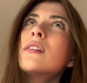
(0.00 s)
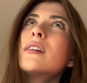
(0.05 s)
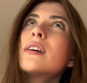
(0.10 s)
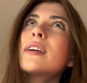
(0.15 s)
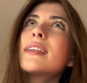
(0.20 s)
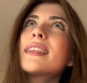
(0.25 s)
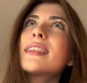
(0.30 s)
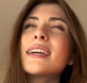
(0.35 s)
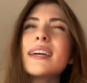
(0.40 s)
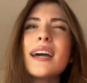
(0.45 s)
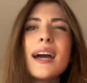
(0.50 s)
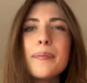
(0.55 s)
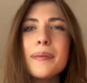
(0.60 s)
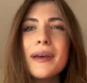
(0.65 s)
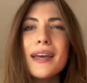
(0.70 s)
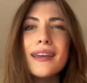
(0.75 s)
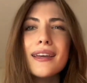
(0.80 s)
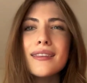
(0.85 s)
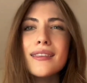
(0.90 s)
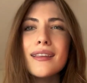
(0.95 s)
I think I
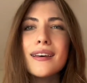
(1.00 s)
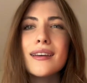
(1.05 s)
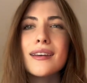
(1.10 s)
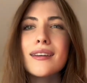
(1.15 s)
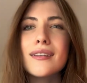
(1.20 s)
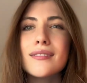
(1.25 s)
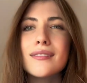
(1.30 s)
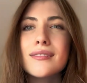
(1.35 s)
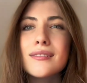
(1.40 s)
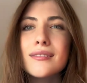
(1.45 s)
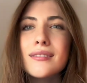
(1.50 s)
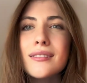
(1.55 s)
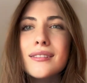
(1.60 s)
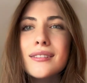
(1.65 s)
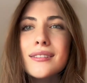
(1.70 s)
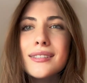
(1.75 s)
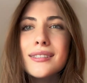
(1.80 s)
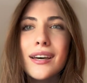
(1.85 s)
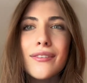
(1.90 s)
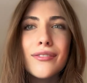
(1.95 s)
paid like
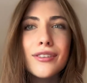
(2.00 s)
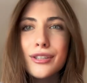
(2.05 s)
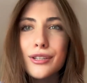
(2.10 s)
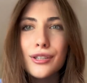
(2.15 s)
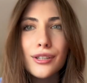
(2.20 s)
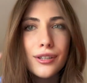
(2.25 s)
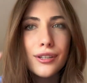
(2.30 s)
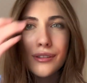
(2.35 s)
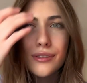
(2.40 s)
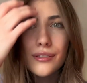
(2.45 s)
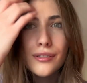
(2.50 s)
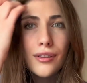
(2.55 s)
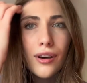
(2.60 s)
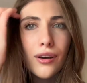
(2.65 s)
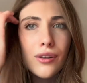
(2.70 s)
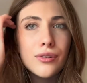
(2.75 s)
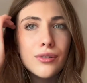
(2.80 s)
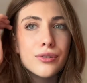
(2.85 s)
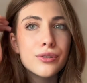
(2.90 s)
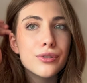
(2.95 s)
$17
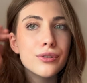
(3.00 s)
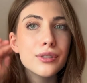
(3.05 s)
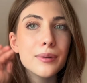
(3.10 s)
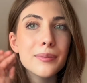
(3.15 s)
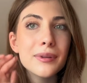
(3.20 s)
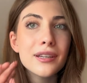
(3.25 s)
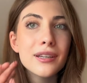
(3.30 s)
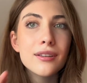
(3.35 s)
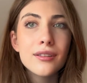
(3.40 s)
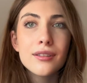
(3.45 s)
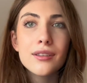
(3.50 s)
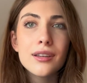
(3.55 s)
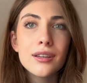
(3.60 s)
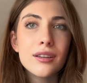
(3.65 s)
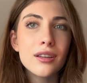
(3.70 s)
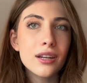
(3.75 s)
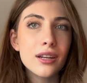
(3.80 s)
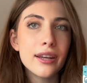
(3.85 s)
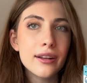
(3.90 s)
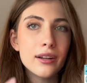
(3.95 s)
or something, like
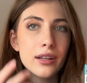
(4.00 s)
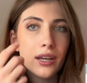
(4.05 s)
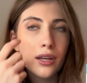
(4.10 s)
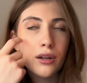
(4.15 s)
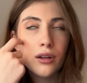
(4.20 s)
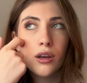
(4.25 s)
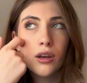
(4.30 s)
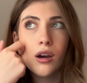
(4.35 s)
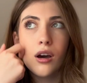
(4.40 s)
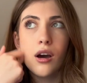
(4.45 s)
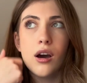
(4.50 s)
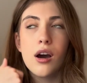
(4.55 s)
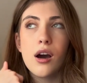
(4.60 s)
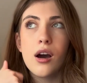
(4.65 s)
Canadian.